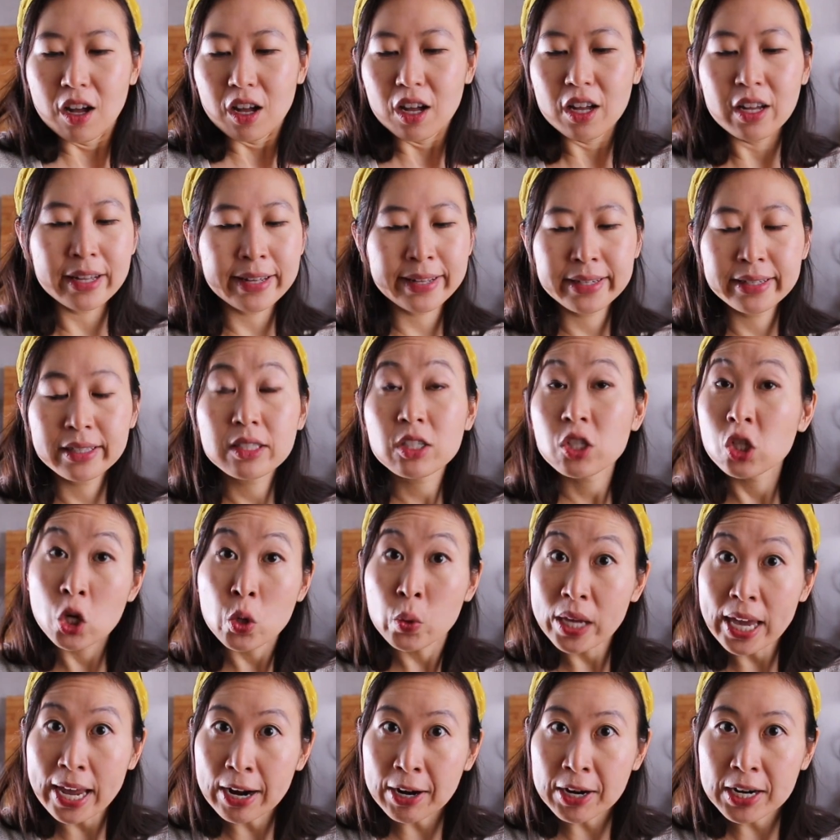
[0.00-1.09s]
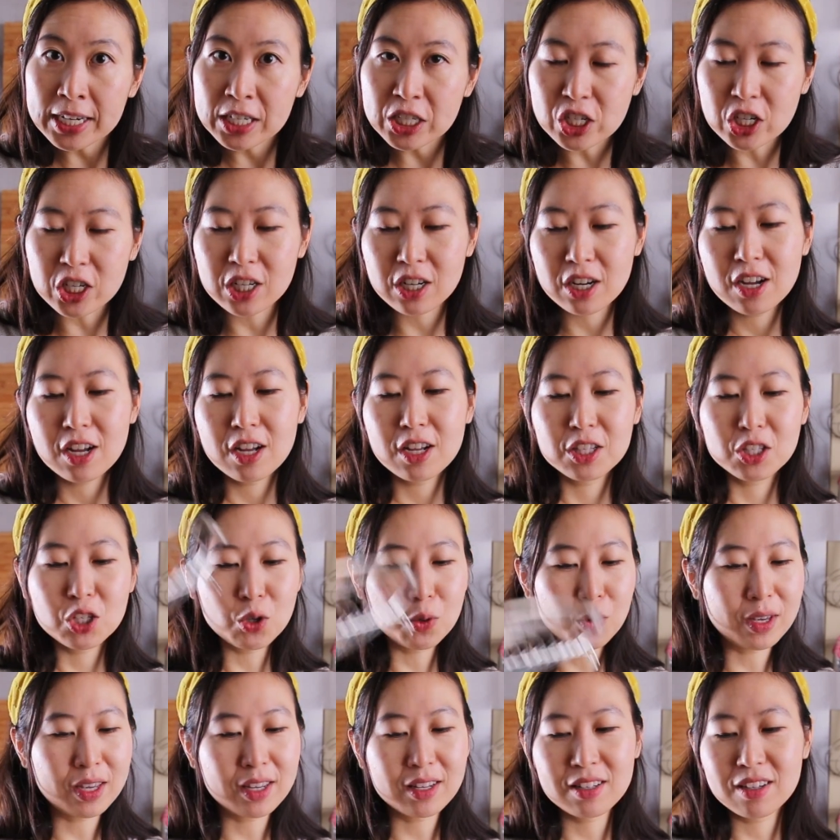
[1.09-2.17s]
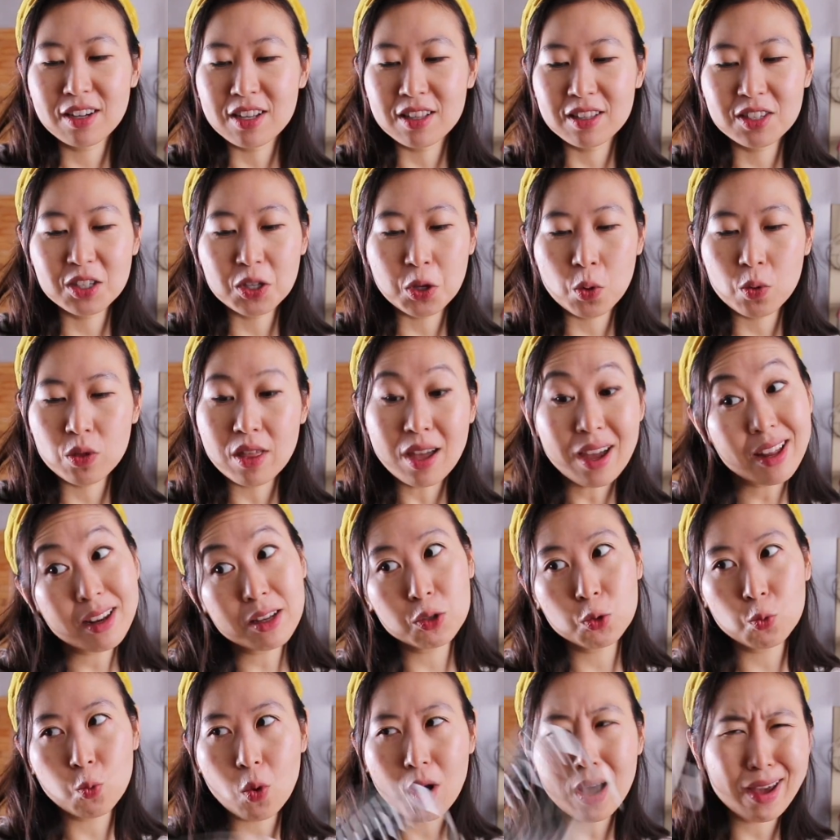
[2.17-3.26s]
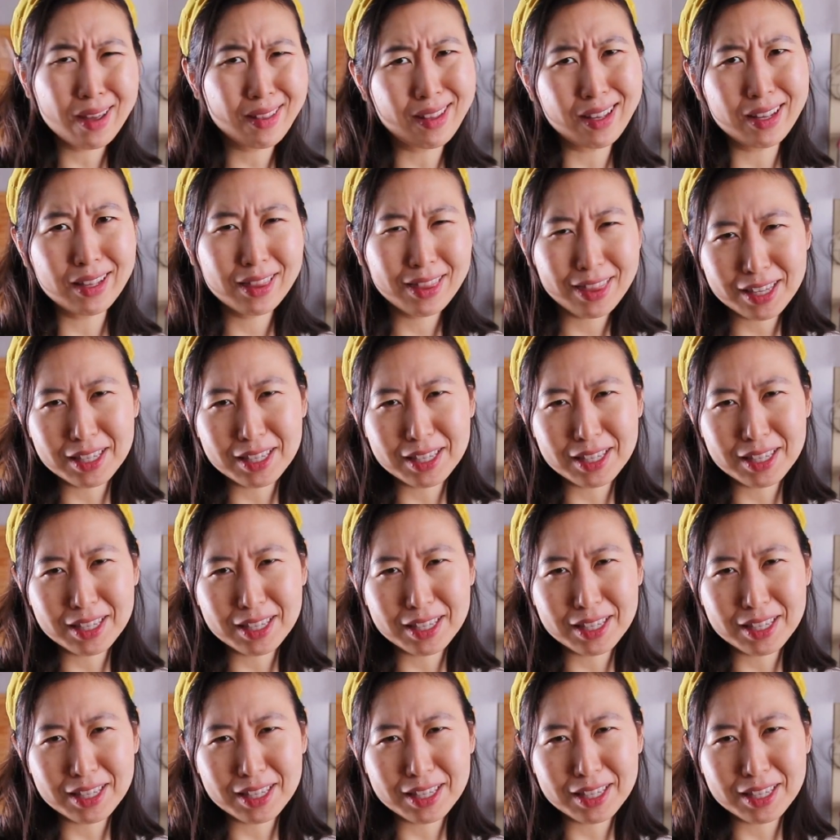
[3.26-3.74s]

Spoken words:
there's no character to it. And so that is why like